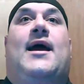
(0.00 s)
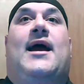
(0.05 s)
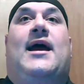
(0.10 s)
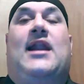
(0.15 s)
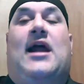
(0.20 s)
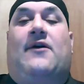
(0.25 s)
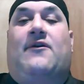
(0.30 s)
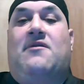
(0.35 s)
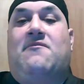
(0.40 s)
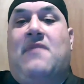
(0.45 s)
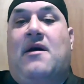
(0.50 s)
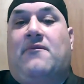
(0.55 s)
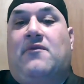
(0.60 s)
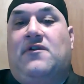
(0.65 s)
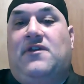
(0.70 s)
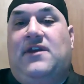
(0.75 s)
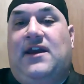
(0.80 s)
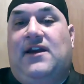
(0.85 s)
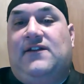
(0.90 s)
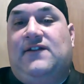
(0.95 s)
And I
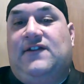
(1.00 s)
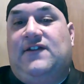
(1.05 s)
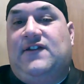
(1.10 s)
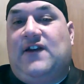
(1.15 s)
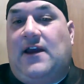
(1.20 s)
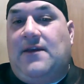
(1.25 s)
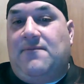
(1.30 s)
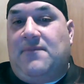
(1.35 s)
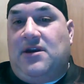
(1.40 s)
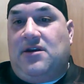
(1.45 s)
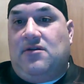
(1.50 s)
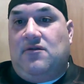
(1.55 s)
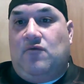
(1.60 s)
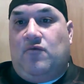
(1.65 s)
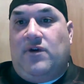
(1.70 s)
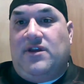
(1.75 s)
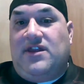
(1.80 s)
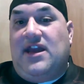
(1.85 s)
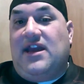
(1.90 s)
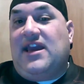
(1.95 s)
remember the excitement
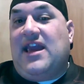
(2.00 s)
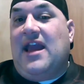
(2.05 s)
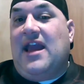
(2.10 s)
when they